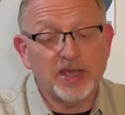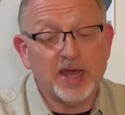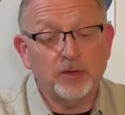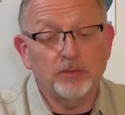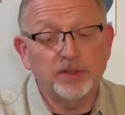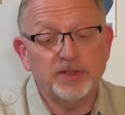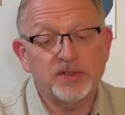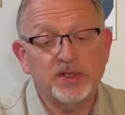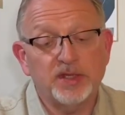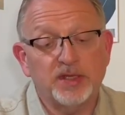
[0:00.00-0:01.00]
I don't really
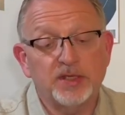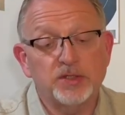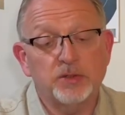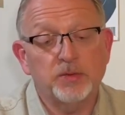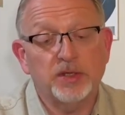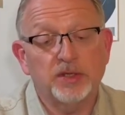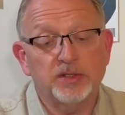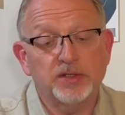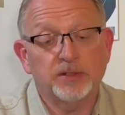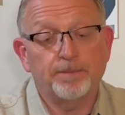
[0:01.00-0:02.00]
see the issue
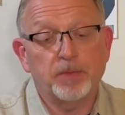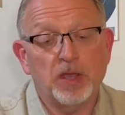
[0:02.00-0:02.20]
because